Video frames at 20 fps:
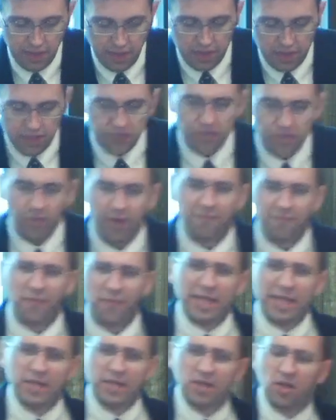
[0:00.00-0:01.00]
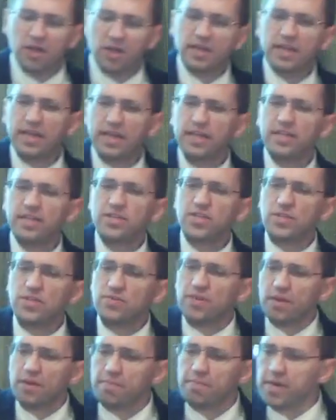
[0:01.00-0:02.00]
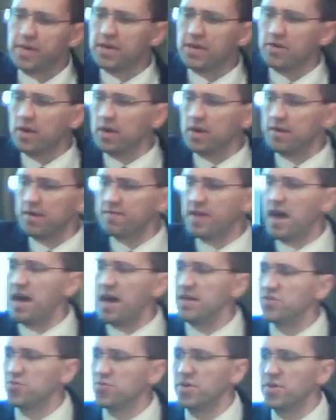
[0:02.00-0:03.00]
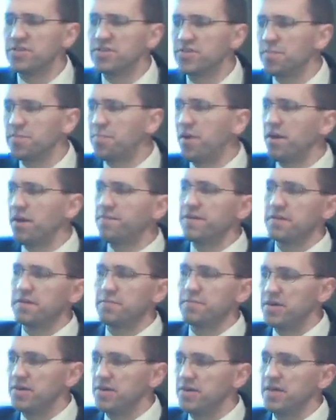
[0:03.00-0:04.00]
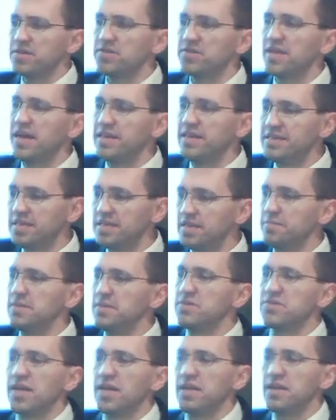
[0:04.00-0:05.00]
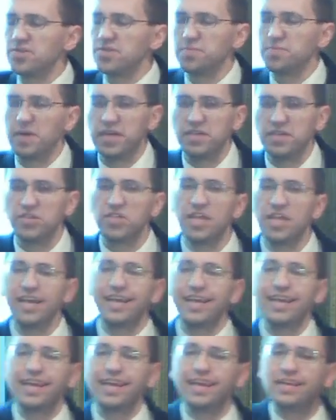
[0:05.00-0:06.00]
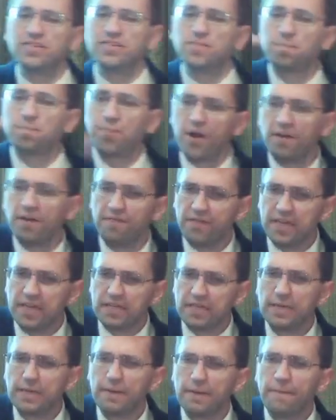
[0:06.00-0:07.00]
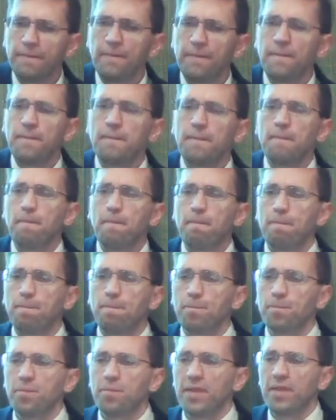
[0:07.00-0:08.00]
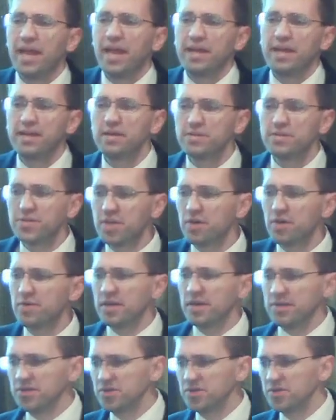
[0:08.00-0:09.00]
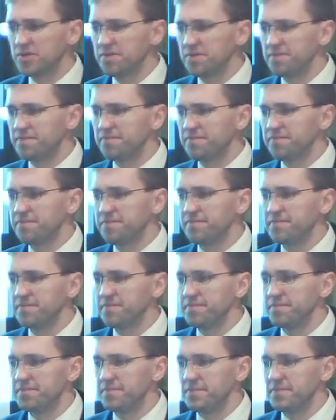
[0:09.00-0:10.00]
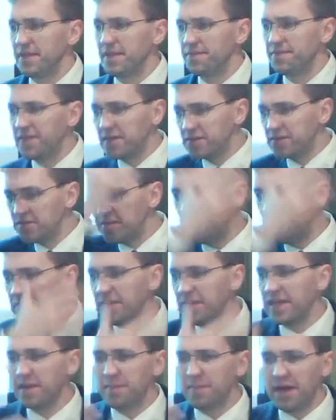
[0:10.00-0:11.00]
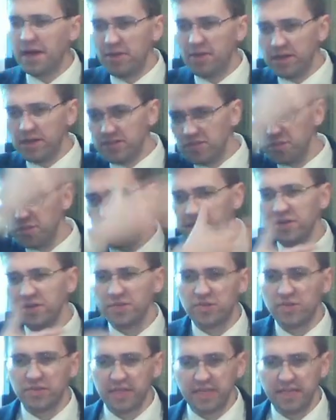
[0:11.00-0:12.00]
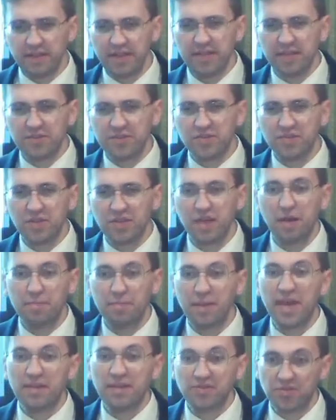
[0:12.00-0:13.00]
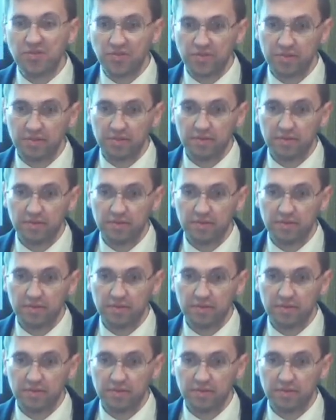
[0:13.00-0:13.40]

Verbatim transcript: So if we look into the mirror of God's word, it's a perfect mirror. It's not dim, it's not smudged, it's perfect. And it'll show us if there's something about us spiritually that's a mess.